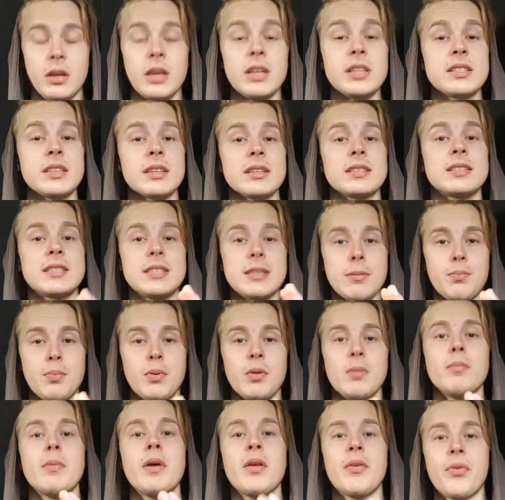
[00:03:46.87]
It's a
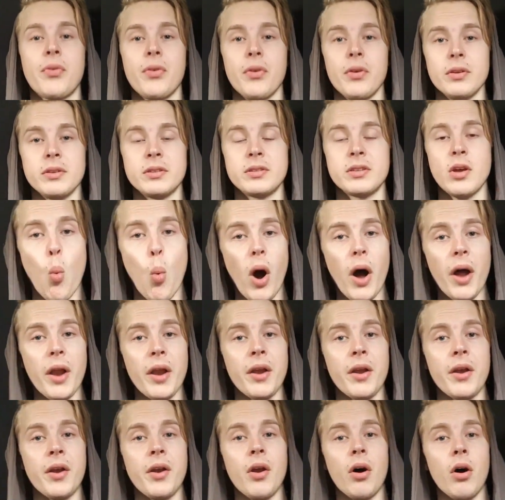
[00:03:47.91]
simple method,
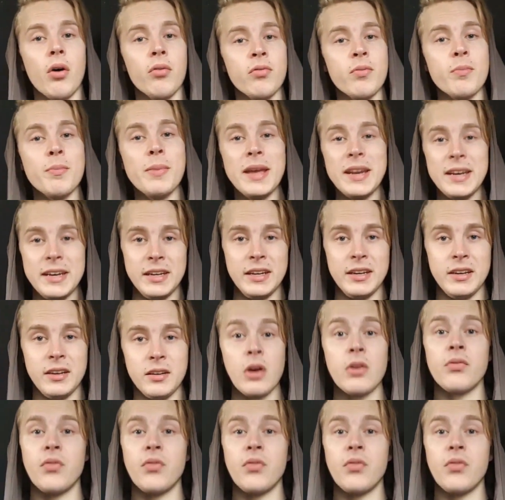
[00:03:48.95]
one of many.